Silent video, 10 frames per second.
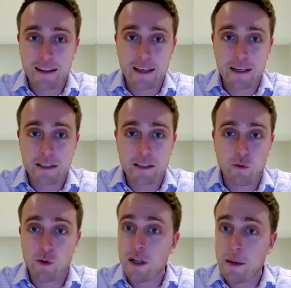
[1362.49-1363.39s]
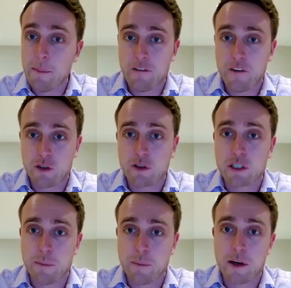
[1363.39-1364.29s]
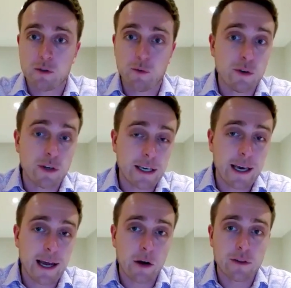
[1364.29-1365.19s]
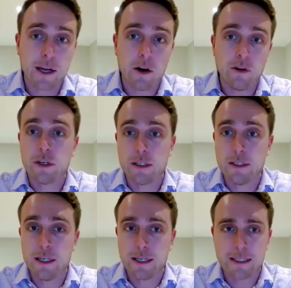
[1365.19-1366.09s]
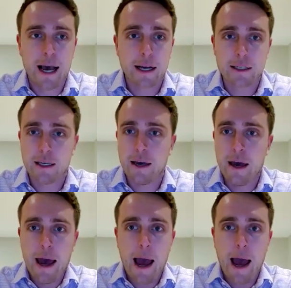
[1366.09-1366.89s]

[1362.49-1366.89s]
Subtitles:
think it's a really beneficial experience when you can get out there and you can see exactly